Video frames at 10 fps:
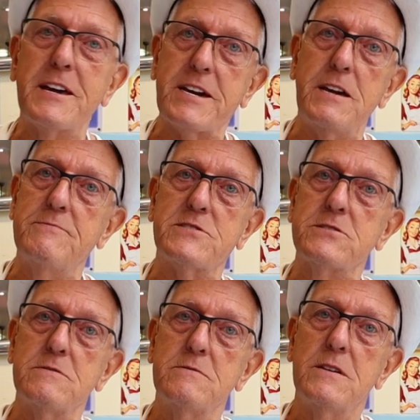
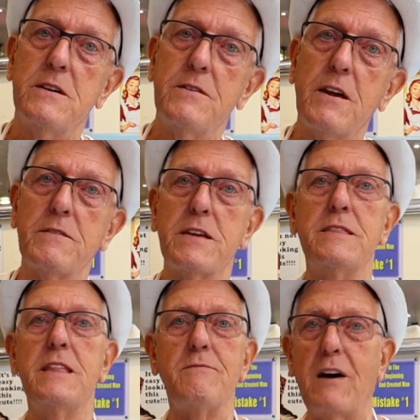negatives.
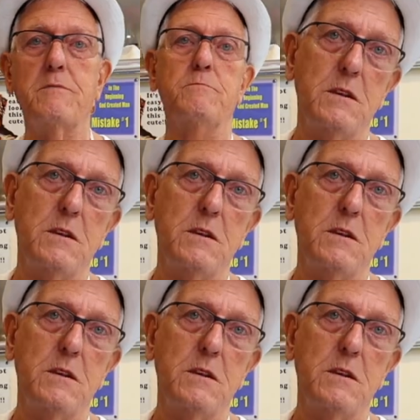No, never.